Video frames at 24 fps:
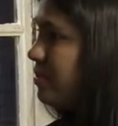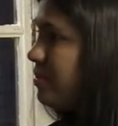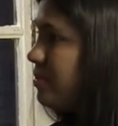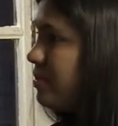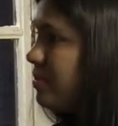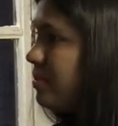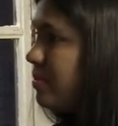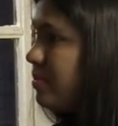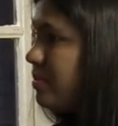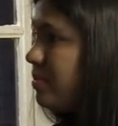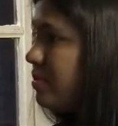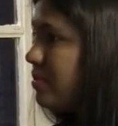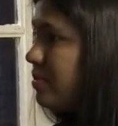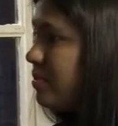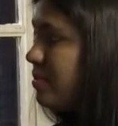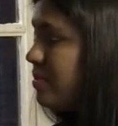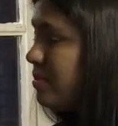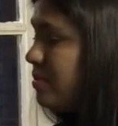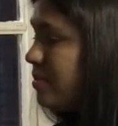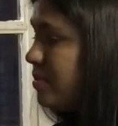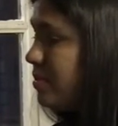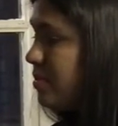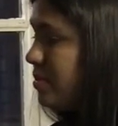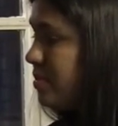
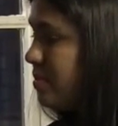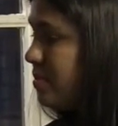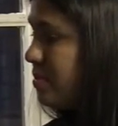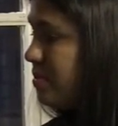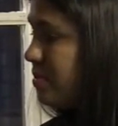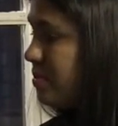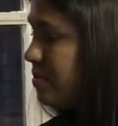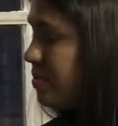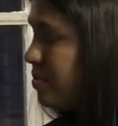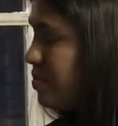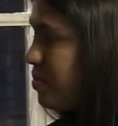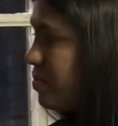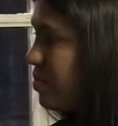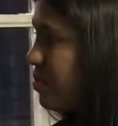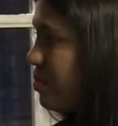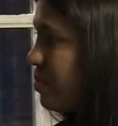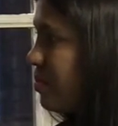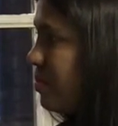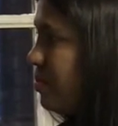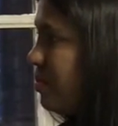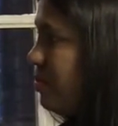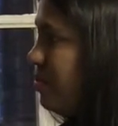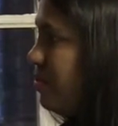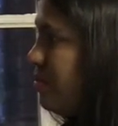
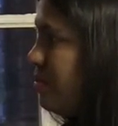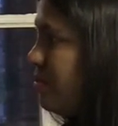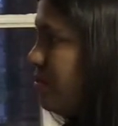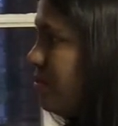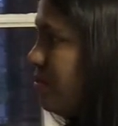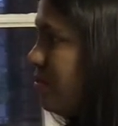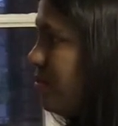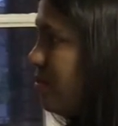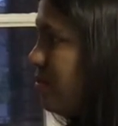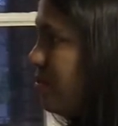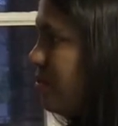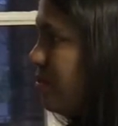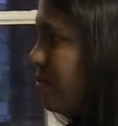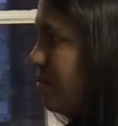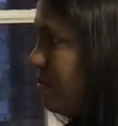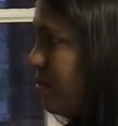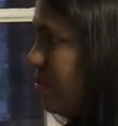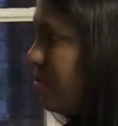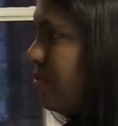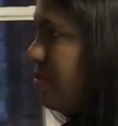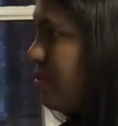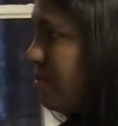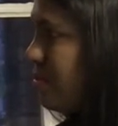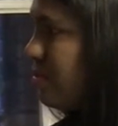
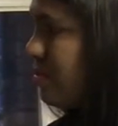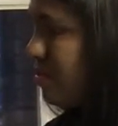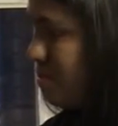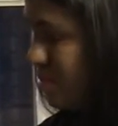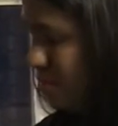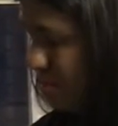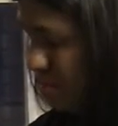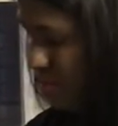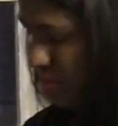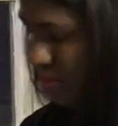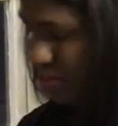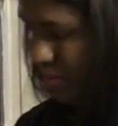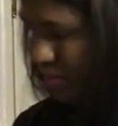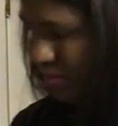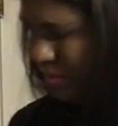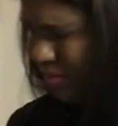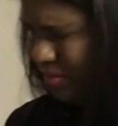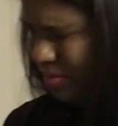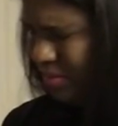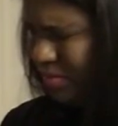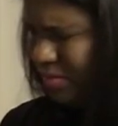[no speech]